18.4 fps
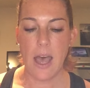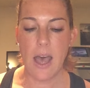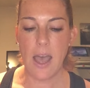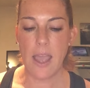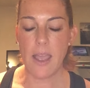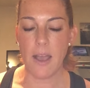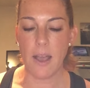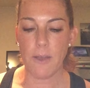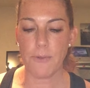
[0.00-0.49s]

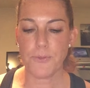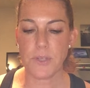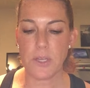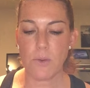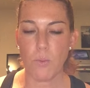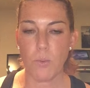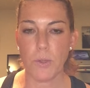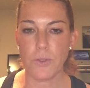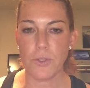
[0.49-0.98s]
I
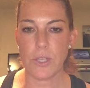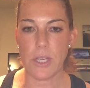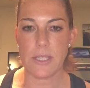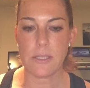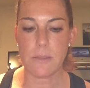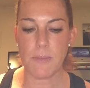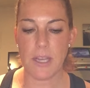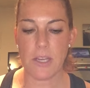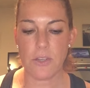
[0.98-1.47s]
often will
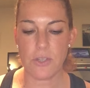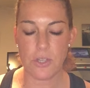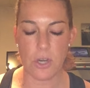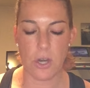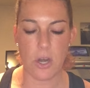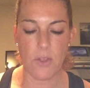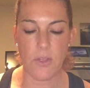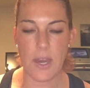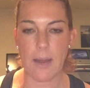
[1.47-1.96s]
just make
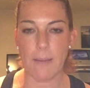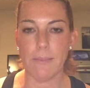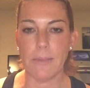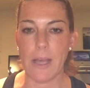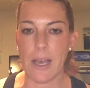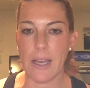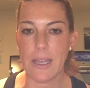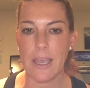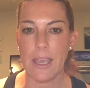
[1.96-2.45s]
sure that I'm
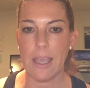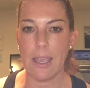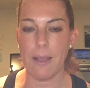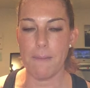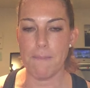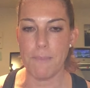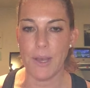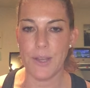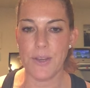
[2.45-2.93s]
logging
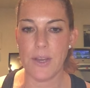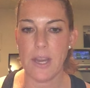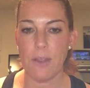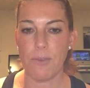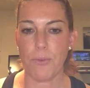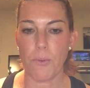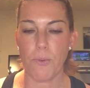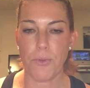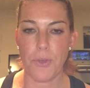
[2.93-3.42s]
Monday
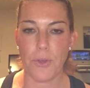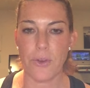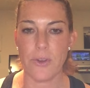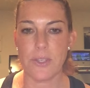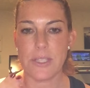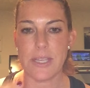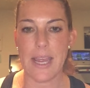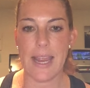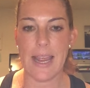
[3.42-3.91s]
through
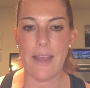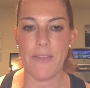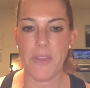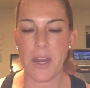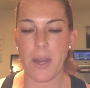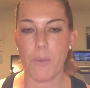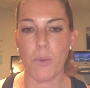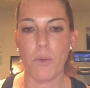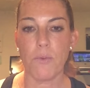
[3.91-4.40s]
Thursday and
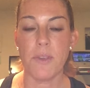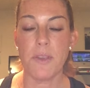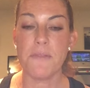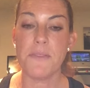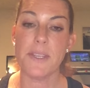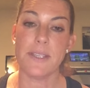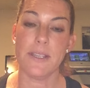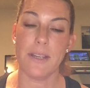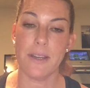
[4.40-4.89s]
then I will
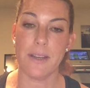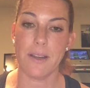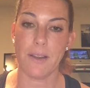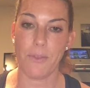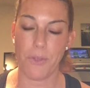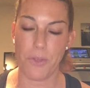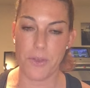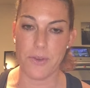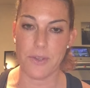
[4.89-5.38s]
revisit it
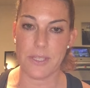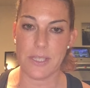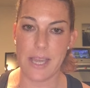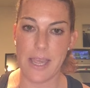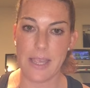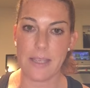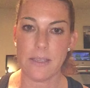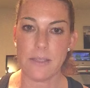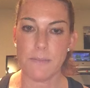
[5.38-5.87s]
on
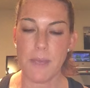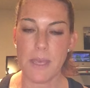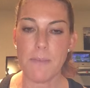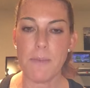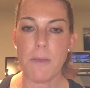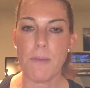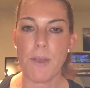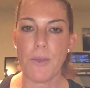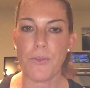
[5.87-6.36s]
Thursday because
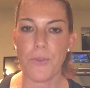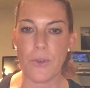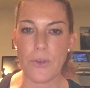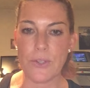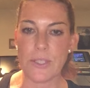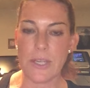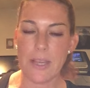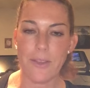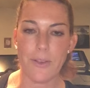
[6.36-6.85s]
maybe by
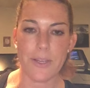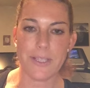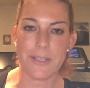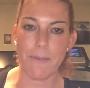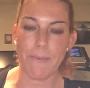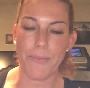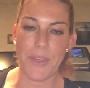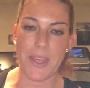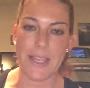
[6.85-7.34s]
Thursday there are
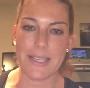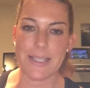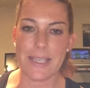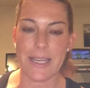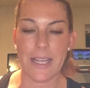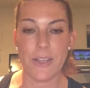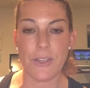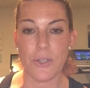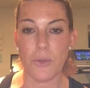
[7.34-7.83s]
some things
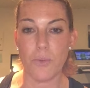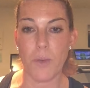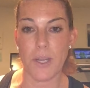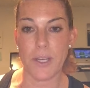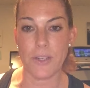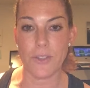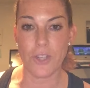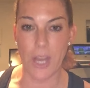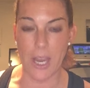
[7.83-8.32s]
that I do
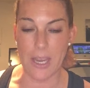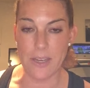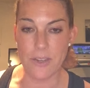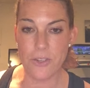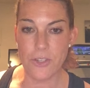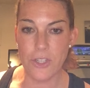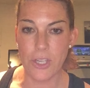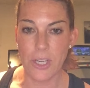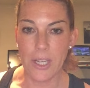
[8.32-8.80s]
want to
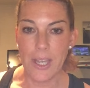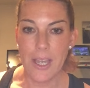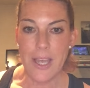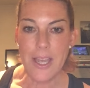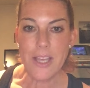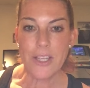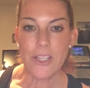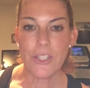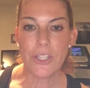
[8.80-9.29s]
change.
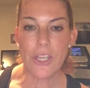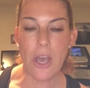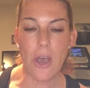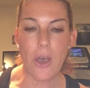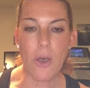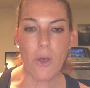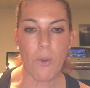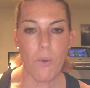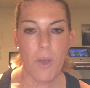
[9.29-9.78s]

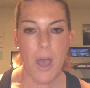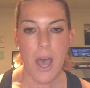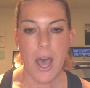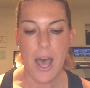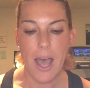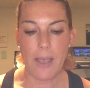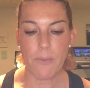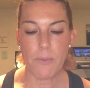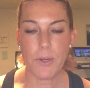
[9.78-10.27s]
So
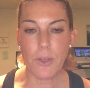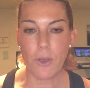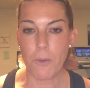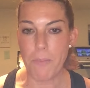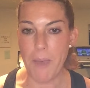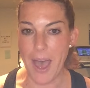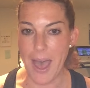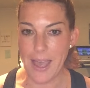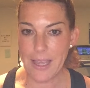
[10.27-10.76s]
I would
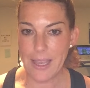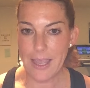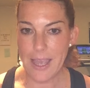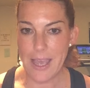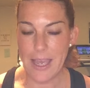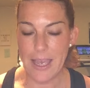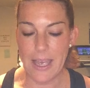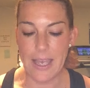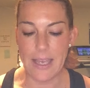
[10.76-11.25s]
go back
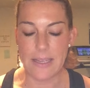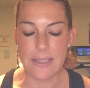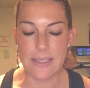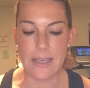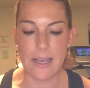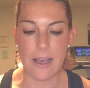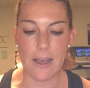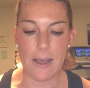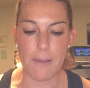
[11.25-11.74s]
and